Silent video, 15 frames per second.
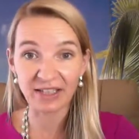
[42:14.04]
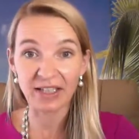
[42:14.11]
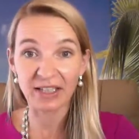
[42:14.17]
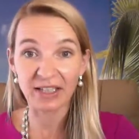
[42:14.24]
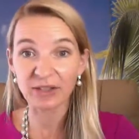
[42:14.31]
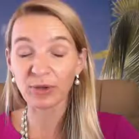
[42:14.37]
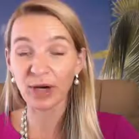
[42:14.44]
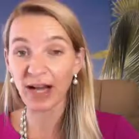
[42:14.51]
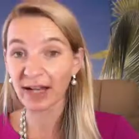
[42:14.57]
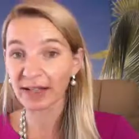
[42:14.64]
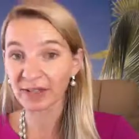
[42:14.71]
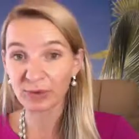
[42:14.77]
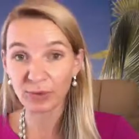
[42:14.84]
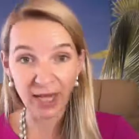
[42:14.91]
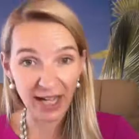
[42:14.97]
you,
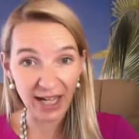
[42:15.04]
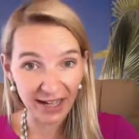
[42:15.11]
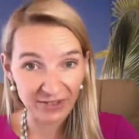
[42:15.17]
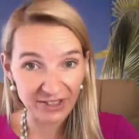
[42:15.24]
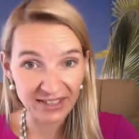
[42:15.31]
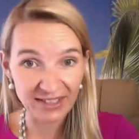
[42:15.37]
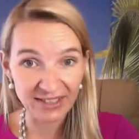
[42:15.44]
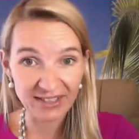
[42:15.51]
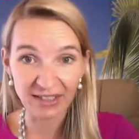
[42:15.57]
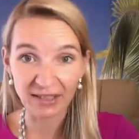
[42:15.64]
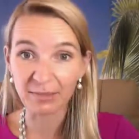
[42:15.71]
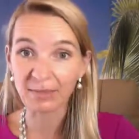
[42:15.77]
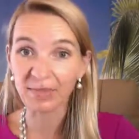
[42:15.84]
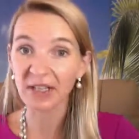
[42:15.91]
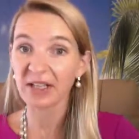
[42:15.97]
you have a
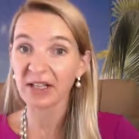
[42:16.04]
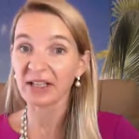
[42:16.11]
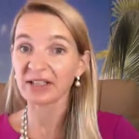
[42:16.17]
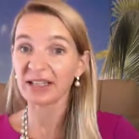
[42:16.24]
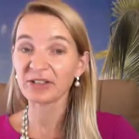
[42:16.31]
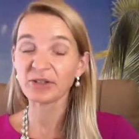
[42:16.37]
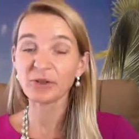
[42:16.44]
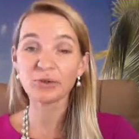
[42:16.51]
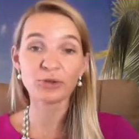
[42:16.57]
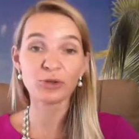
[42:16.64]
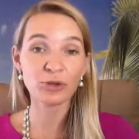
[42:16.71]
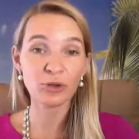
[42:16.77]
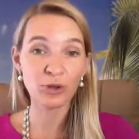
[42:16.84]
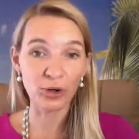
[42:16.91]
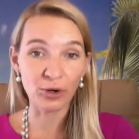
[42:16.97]
system that you
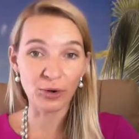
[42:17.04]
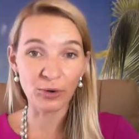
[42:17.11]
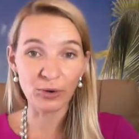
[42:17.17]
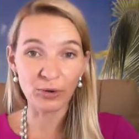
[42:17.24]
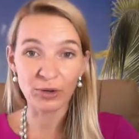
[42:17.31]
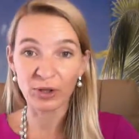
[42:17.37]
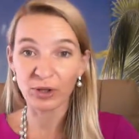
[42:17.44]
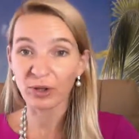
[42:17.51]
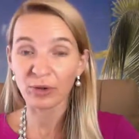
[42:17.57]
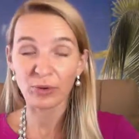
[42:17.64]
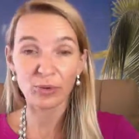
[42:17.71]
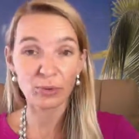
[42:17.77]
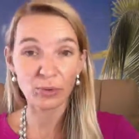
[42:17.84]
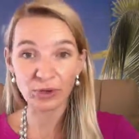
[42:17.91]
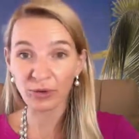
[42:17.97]
know
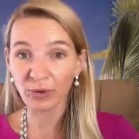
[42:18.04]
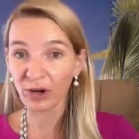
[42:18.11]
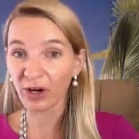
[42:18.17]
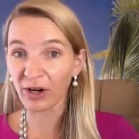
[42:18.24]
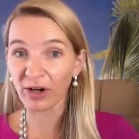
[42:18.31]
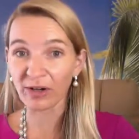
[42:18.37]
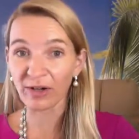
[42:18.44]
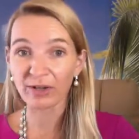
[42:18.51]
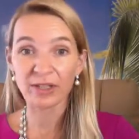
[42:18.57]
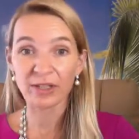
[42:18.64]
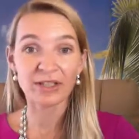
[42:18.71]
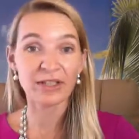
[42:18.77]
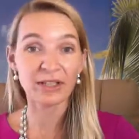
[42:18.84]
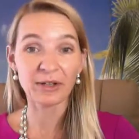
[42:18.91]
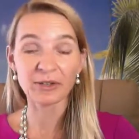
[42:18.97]
who you are,
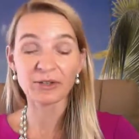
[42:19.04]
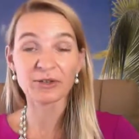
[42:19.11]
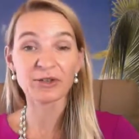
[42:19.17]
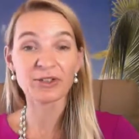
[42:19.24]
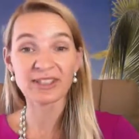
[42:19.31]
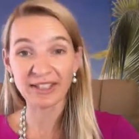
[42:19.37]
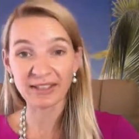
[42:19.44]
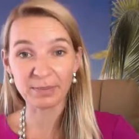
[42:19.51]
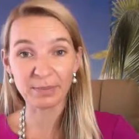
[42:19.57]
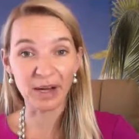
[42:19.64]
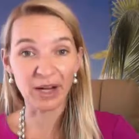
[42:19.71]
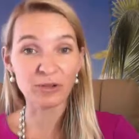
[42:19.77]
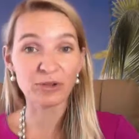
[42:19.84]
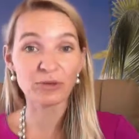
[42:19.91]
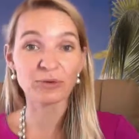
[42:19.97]
you know, to set the
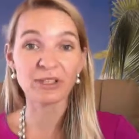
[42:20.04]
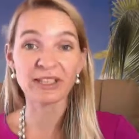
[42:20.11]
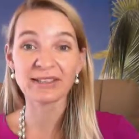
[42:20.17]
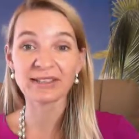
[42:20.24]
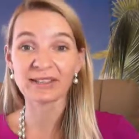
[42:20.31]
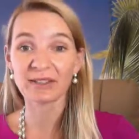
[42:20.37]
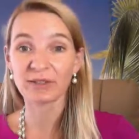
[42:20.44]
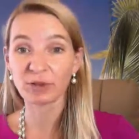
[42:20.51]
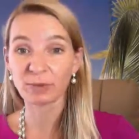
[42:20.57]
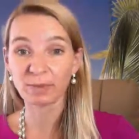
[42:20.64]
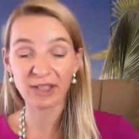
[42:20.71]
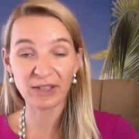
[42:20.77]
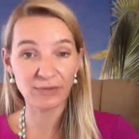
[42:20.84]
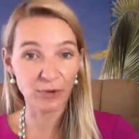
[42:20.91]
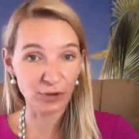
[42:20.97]
boundaries, to
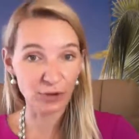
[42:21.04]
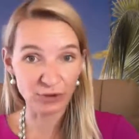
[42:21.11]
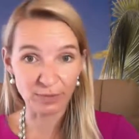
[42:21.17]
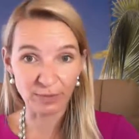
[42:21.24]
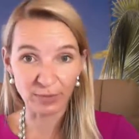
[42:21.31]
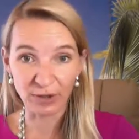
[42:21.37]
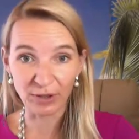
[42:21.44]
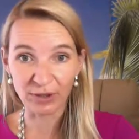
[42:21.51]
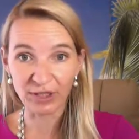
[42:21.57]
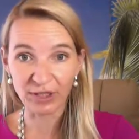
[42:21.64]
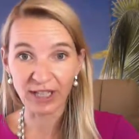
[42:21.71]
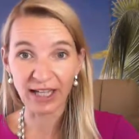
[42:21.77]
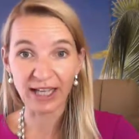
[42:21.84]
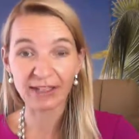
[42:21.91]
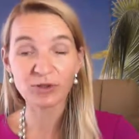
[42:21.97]
be vulnerable,
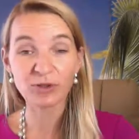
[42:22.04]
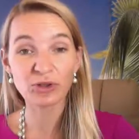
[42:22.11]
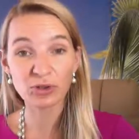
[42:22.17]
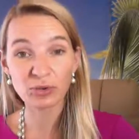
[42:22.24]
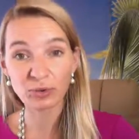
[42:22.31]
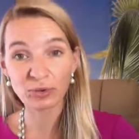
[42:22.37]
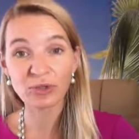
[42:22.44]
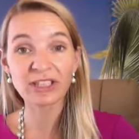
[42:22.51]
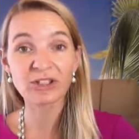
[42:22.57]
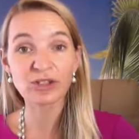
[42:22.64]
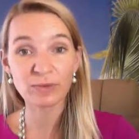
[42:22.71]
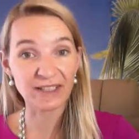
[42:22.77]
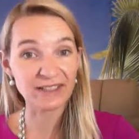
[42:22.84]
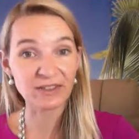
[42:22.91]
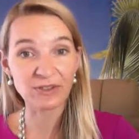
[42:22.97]
and to truly
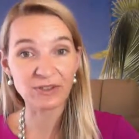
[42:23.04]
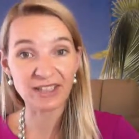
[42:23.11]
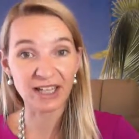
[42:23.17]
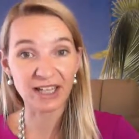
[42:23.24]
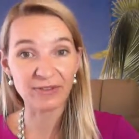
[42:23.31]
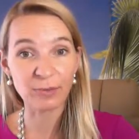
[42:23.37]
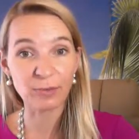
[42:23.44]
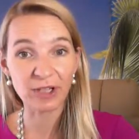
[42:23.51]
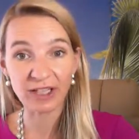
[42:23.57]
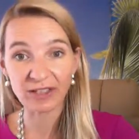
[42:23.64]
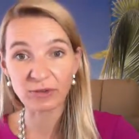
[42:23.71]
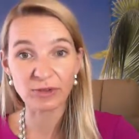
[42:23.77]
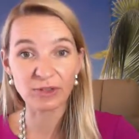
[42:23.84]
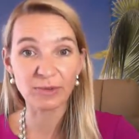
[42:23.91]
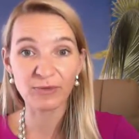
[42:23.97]
trust yourself. And what I
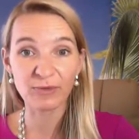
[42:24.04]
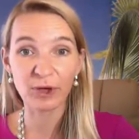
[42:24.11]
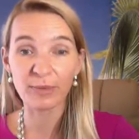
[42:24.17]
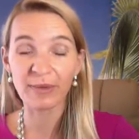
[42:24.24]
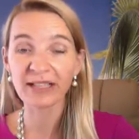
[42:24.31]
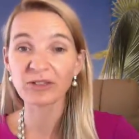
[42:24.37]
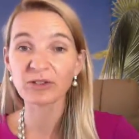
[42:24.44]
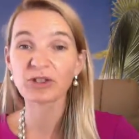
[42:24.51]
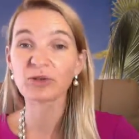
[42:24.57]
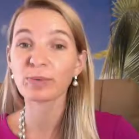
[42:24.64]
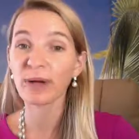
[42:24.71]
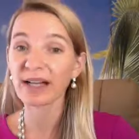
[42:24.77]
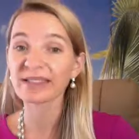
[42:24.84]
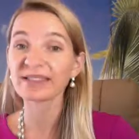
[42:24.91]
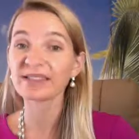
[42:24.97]
told you before, Mike, to
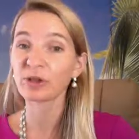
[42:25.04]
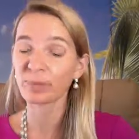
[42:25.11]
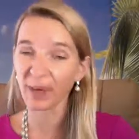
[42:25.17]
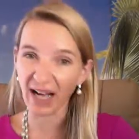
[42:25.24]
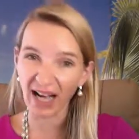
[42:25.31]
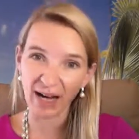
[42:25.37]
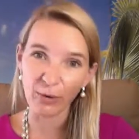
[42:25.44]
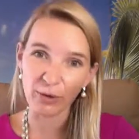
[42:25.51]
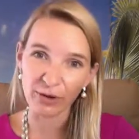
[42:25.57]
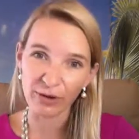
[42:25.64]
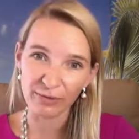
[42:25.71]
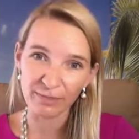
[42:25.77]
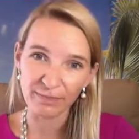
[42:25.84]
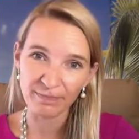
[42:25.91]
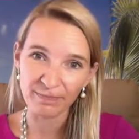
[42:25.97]
trust your
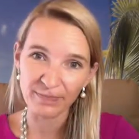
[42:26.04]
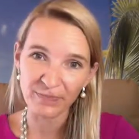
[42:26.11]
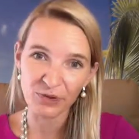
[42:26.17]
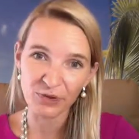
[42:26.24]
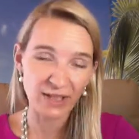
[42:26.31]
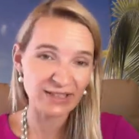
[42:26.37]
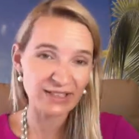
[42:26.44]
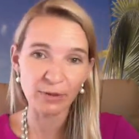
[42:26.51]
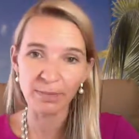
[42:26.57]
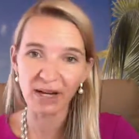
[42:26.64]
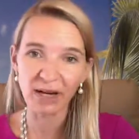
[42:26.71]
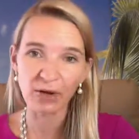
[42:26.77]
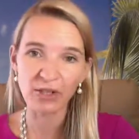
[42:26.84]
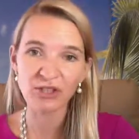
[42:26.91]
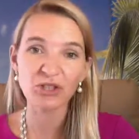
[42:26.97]
power. Trust your
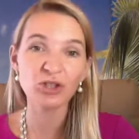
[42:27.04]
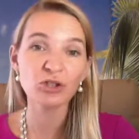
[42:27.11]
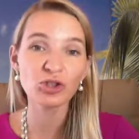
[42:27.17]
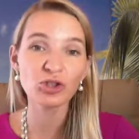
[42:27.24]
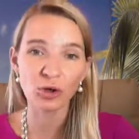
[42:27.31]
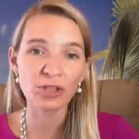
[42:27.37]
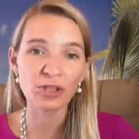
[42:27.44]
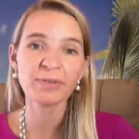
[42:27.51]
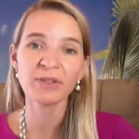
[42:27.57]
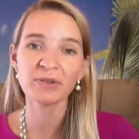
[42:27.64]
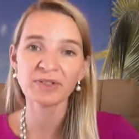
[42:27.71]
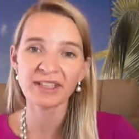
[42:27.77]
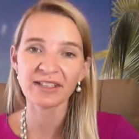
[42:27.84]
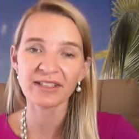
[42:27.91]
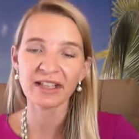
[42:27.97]
power so you don't
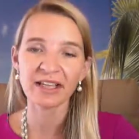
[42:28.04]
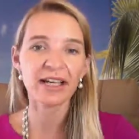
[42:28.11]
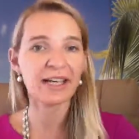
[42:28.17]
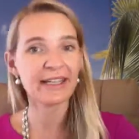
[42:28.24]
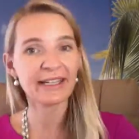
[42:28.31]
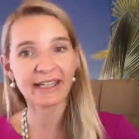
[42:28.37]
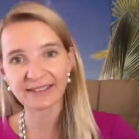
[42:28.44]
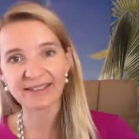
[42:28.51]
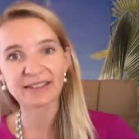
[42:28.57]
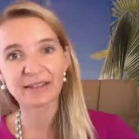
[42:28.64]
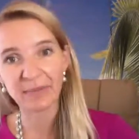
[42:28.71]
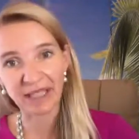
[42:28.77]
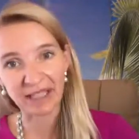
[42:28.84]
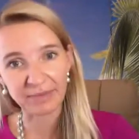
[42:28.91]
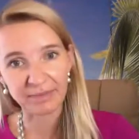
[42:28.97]
abuse it against the
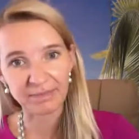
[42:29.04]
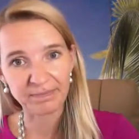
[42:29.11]
man.